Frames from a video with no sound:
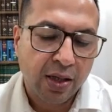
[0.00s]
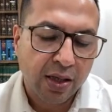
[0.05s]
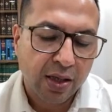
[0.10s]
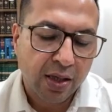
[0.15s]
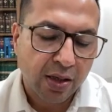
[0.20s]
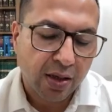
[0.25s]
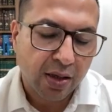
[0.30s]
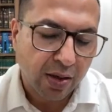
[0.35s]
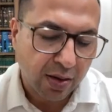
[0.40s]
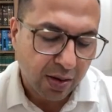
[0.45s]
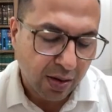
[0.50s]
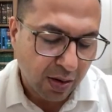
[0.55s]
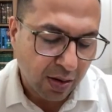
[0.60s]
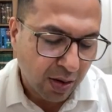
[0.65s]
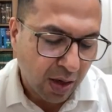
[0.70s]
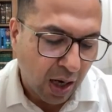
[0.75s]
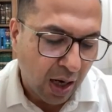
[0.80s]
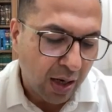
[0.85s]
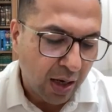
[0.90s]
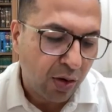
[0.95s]
the
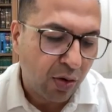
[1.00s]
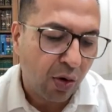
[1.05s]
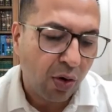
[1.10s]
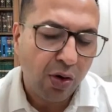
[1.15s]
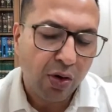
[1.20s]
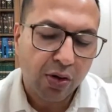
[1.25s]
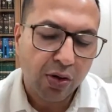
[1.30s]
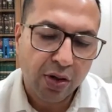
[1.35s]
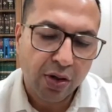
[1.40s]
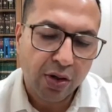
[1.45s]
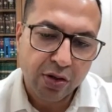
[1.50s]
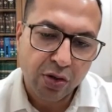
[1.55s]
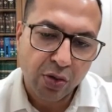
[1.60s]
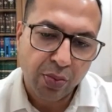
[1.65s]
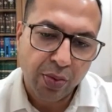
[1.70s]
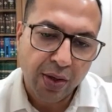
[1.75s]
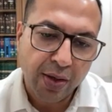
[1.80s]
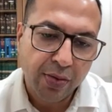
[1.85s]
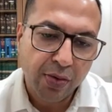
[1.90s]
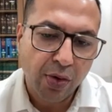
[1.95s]
High Court or the
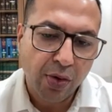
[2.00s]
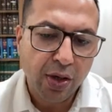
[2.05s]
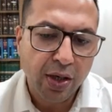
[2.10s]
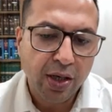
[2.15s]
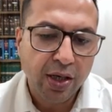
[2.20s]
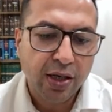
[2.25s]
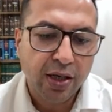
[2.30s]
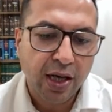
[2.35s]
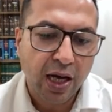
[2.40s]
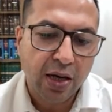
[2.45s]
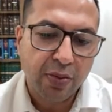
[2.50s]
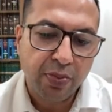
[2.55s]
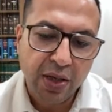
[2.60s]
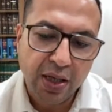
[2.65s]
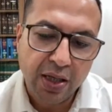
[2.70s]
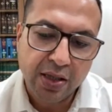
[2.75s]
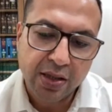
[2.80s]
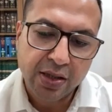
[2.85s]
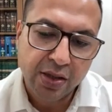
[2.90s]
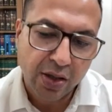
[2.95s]
Supreme Court, it can
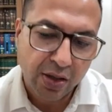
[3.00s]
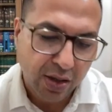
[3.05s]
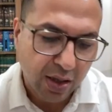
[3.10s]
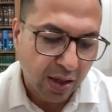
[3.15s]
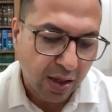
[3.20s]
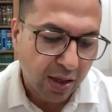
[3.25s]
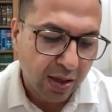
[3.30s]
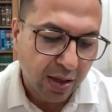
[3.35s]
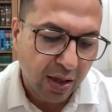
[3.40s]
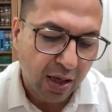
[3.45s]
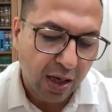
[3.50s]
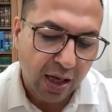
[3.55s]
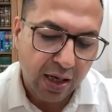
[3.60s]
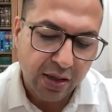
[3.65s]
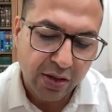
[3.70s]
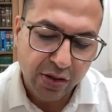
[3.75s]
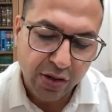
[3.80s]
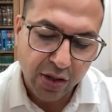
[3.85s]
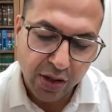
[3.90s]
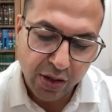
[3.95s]
be inserted in the
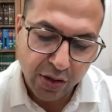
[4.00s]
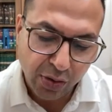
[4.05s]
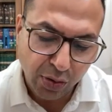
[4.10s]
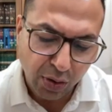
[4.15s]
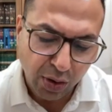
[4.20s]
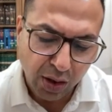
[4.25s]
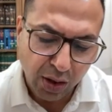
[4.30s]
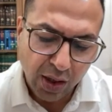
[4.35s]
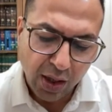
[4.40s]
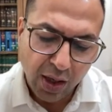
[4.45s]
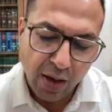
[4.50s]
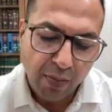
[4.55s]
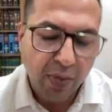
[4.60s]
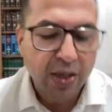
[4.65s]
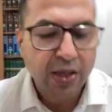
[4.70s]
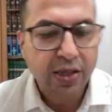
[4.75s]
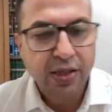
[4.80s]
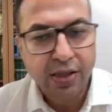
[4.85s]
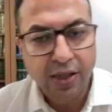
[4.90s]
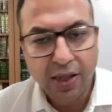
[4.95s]
9th schedule,
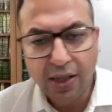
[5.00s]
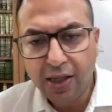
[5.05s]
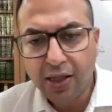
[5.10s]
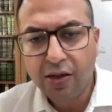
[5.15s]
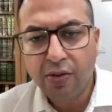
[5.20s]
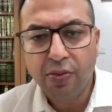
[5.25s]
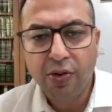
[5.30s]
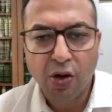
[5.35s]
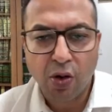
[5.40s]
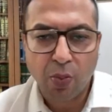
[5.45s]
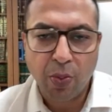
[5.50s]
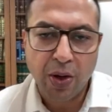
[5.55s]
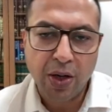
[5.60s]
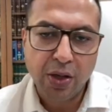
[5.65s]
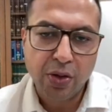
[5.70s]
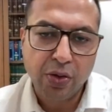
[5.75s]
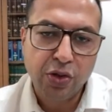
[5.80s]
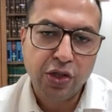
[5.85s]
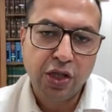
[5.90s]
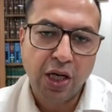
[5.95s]
but still it will be
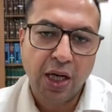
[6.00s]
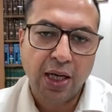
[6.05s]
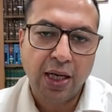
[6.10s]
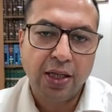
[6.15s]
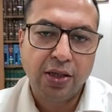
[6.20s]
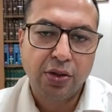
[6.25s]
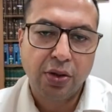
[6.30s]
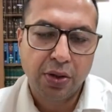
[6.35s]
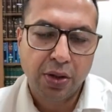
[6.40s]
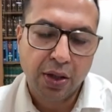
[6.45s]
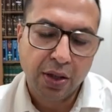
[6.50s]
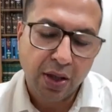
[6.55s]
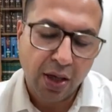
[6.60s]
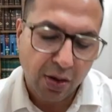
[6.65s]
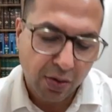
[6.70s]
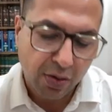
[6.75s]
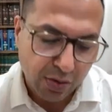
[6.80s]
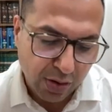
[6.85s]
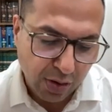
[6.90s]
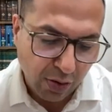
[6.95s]
open to challenge on the
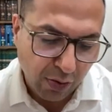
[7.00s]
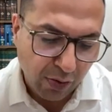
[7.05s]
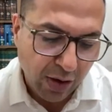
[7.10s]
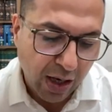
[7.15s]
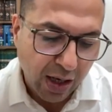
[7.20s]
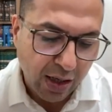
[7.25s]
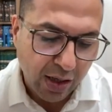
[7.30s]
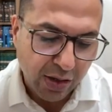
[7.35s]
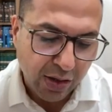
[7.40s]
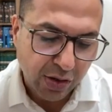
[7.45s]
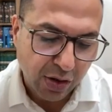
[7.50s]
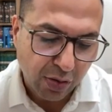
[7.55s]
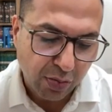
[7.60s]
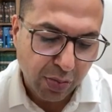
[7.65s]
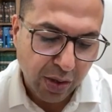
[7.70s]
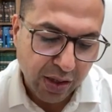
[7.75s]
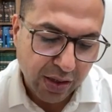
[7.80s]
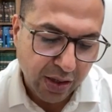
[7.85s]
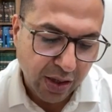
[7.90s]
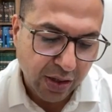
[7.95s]
grounds of violation
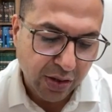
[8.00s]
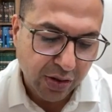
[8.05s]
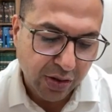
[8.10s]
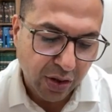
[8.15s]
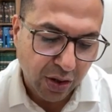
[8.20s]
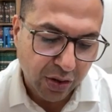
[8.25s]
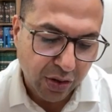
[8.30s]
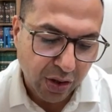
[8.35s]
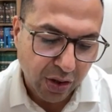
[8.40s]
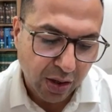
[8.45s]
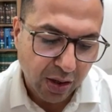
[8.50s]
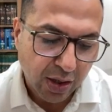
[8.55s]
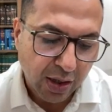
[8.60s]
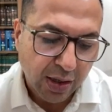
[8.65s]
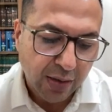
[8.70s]
of basic structure.